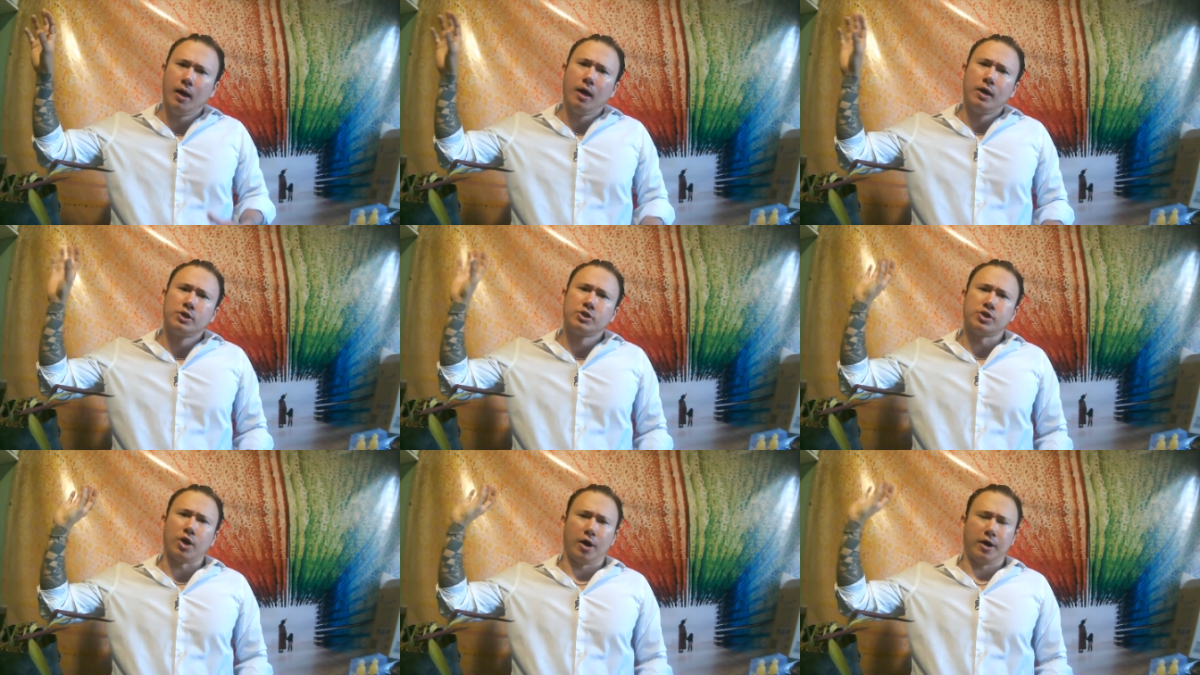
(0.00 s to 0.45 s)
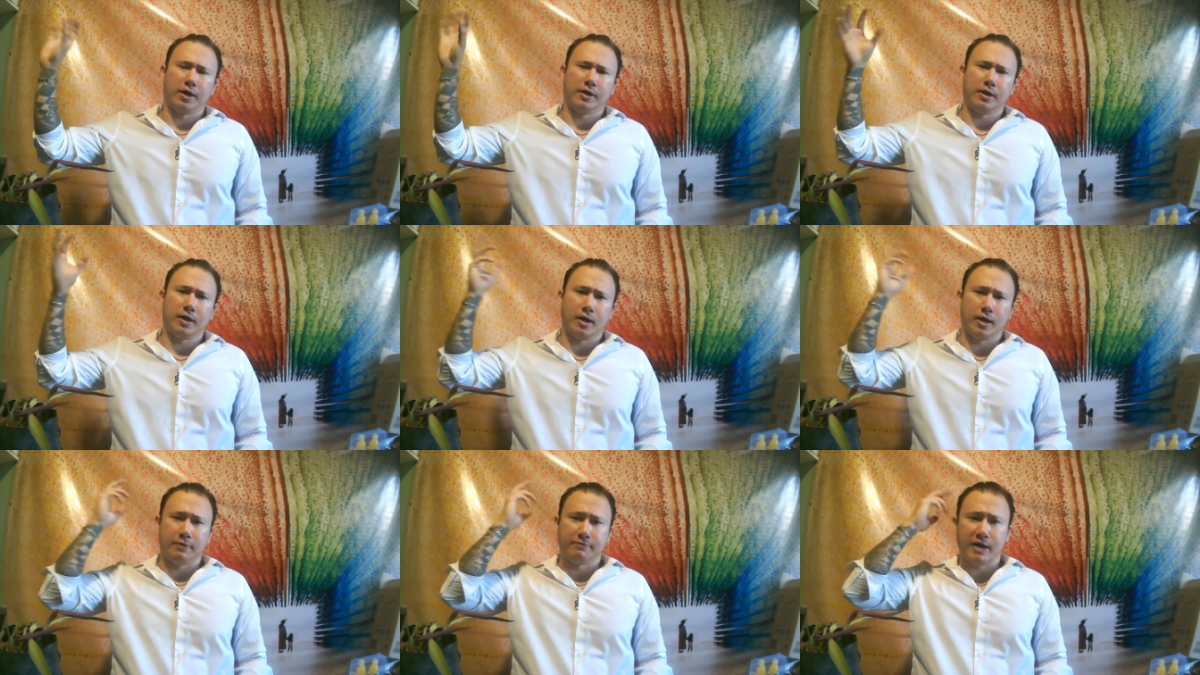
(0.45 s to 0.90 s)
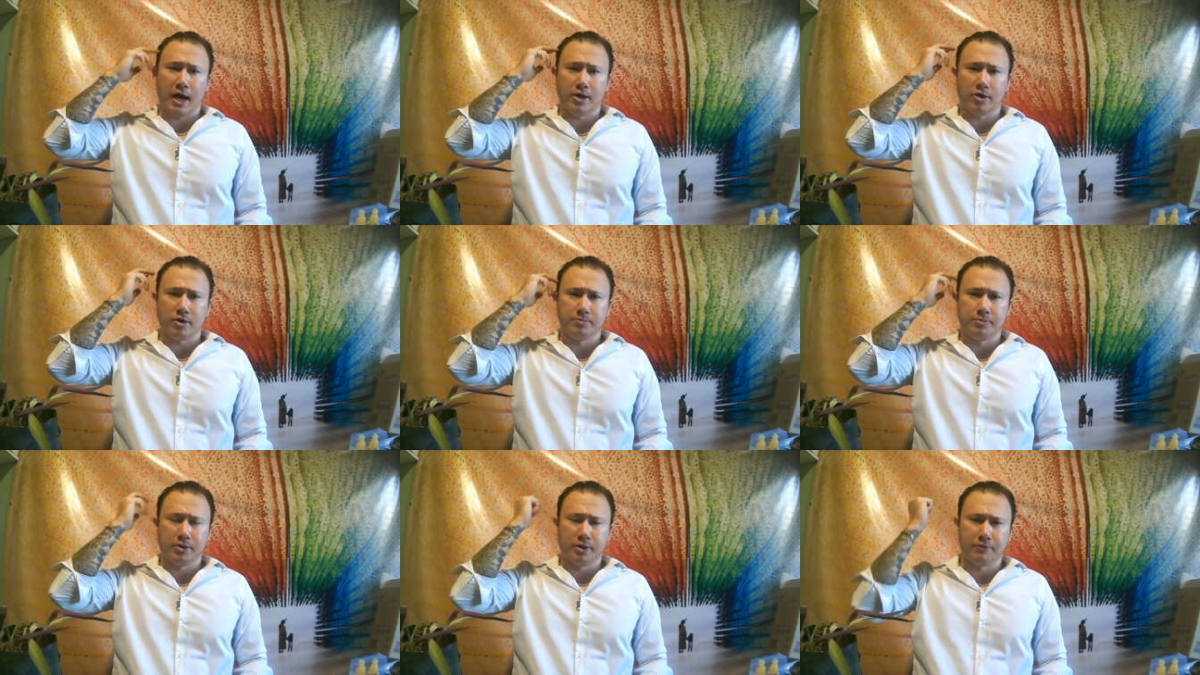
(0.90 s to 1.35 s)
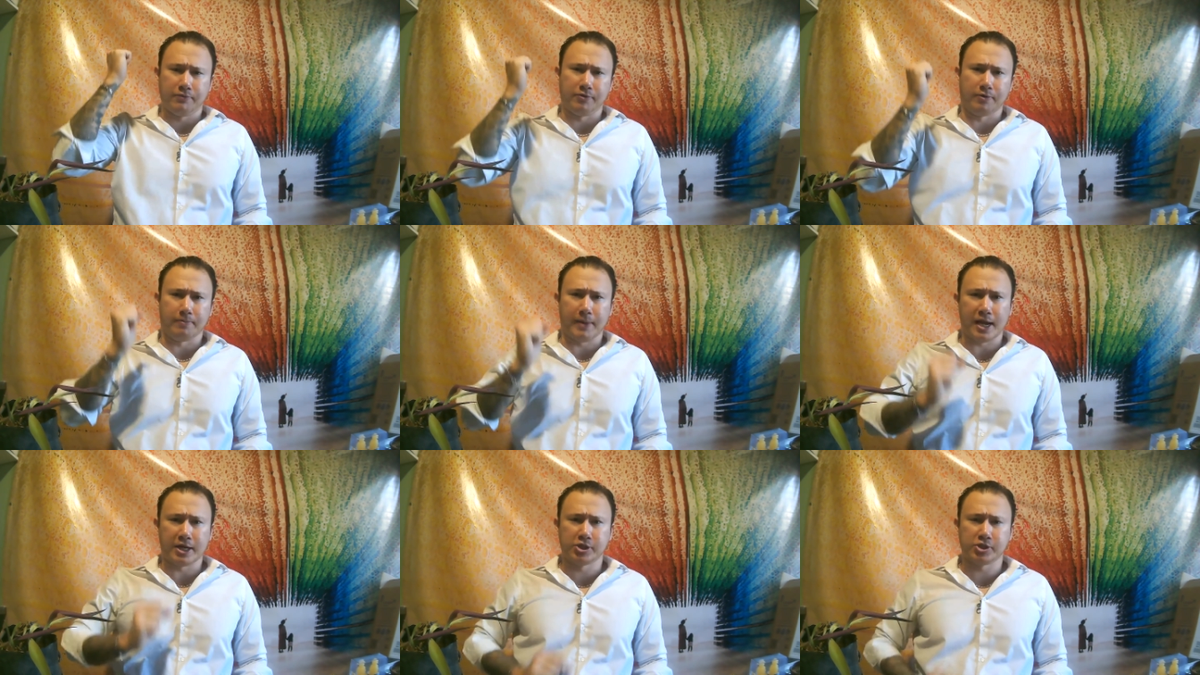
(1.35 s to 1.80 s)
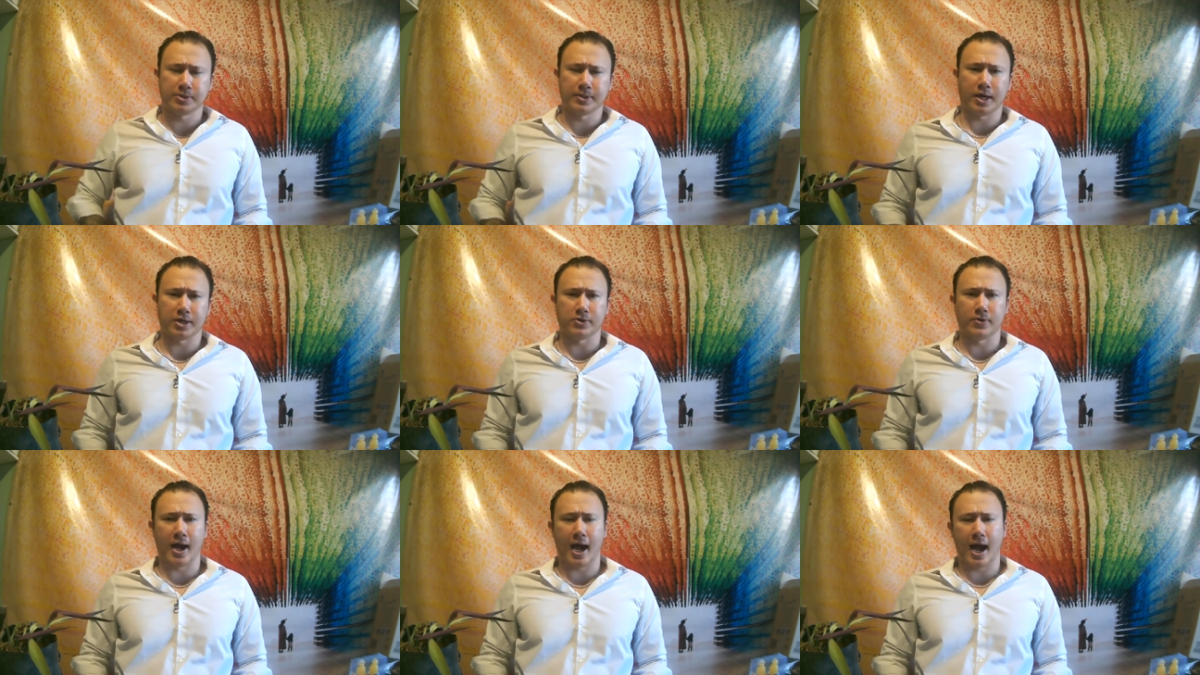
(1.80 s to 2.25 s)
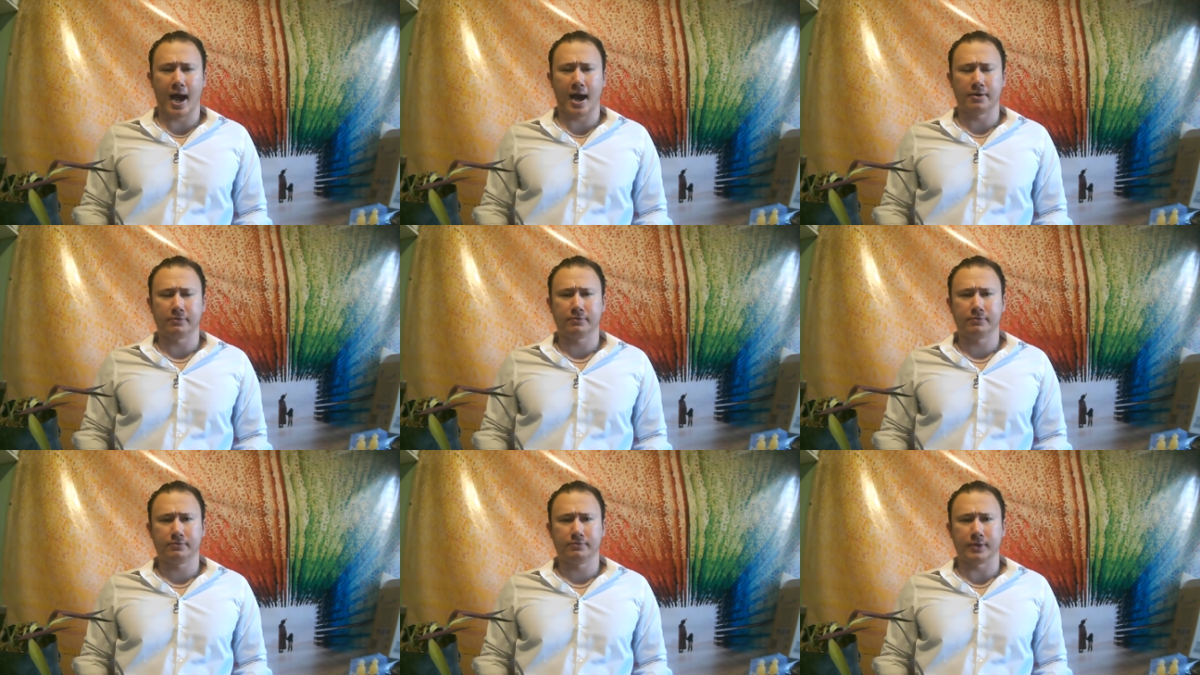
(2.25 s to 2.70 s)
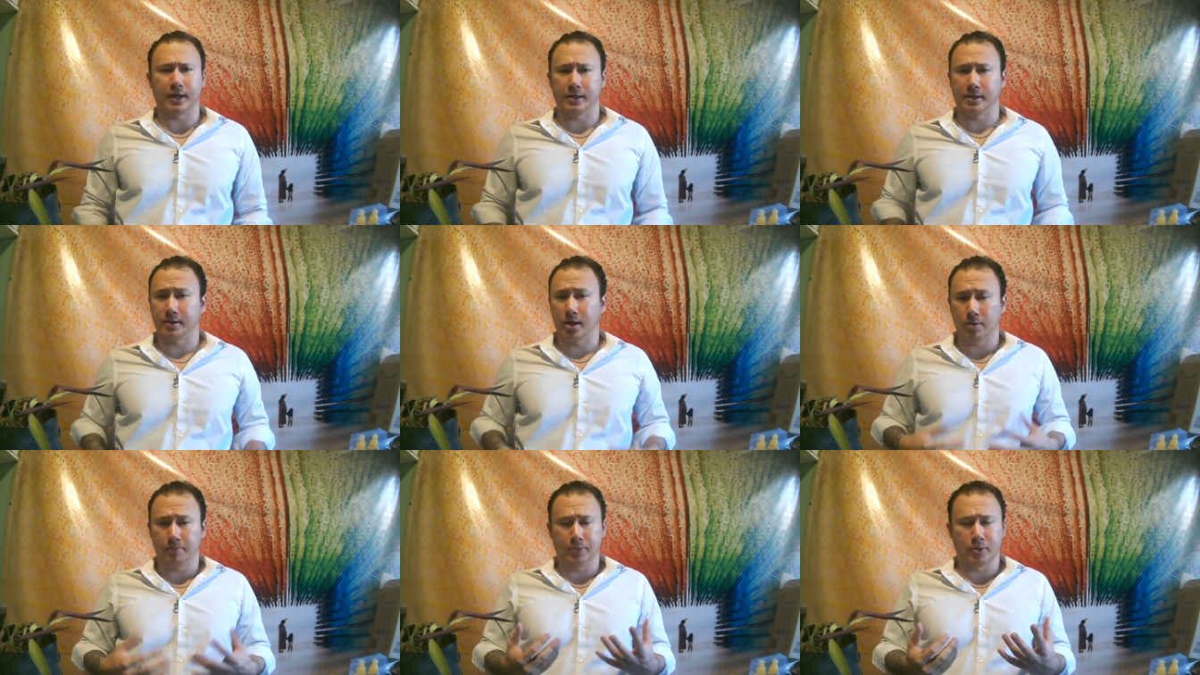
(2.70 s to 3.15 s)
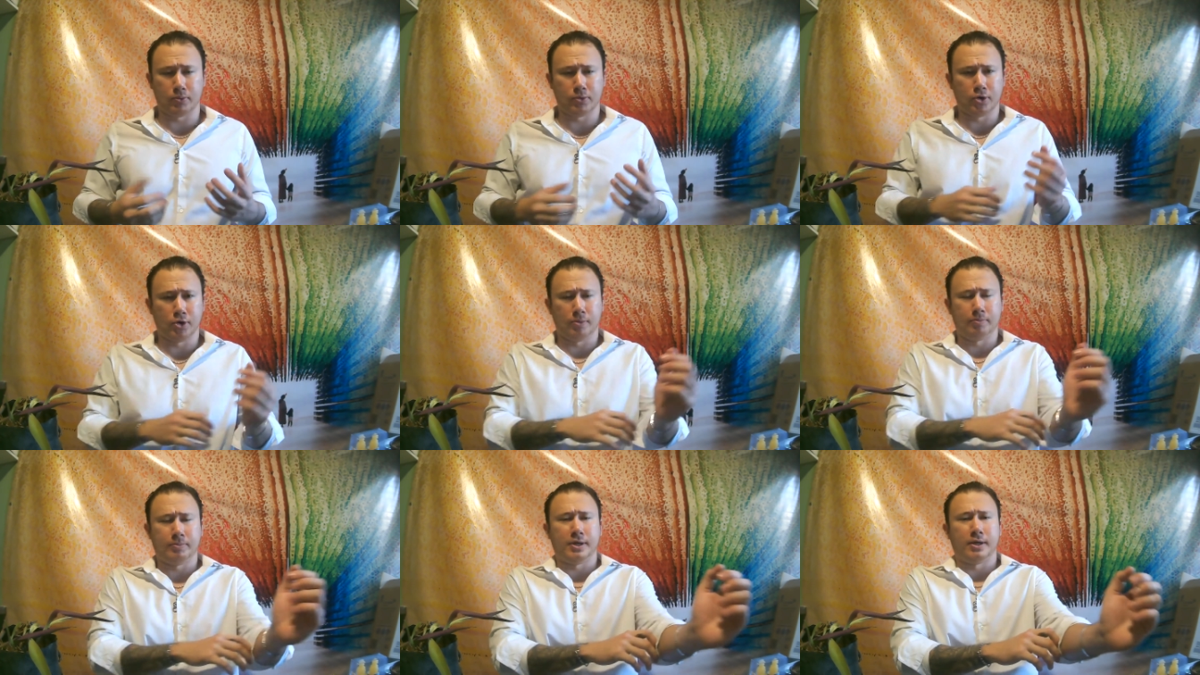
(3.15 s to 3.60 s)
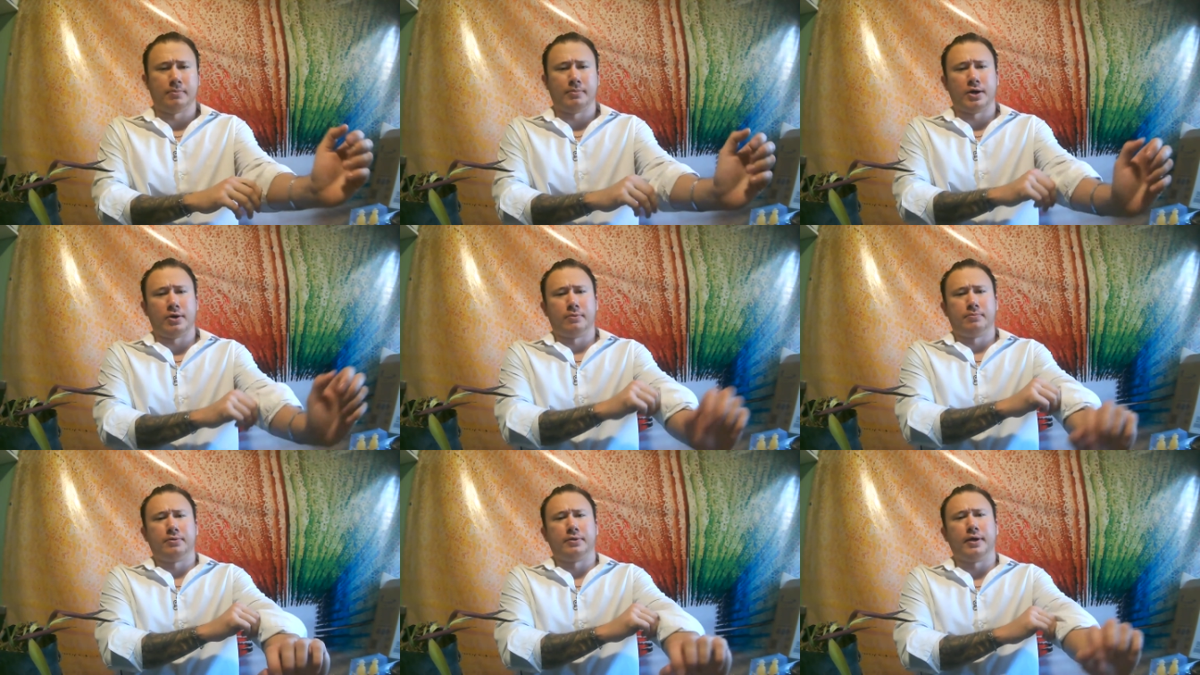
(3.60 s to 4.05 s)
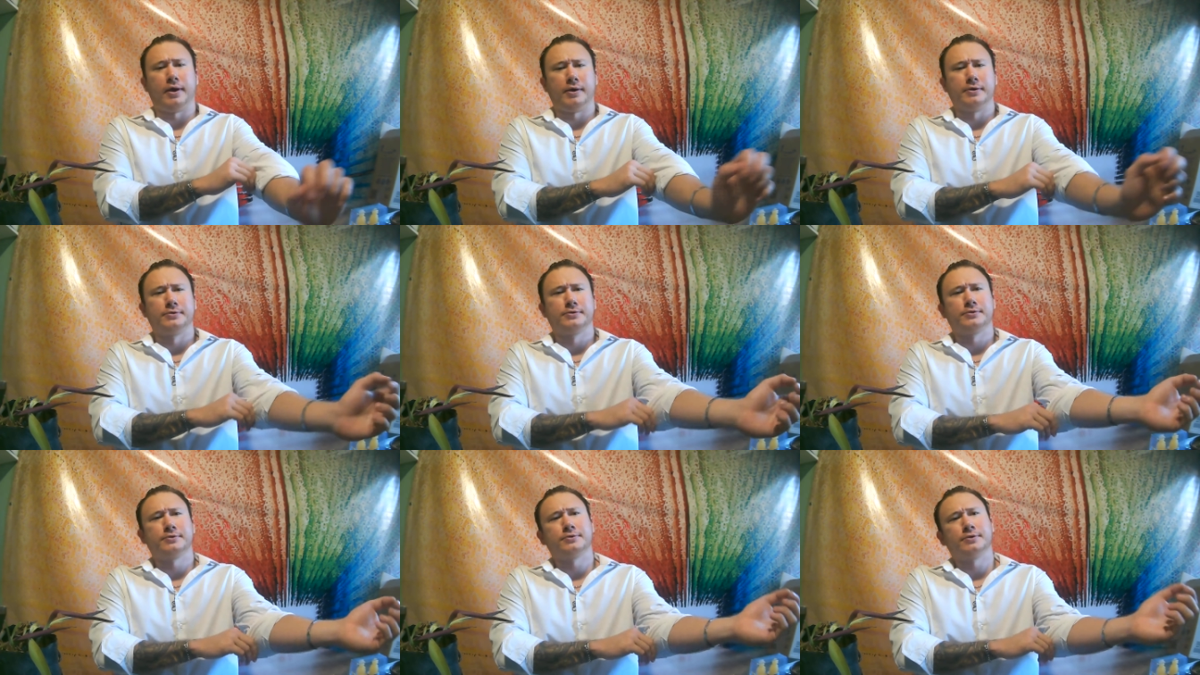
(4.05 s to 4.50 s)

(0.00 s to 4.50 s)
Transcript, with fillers: starting uh, valuable information that you have that can help the world be a better place.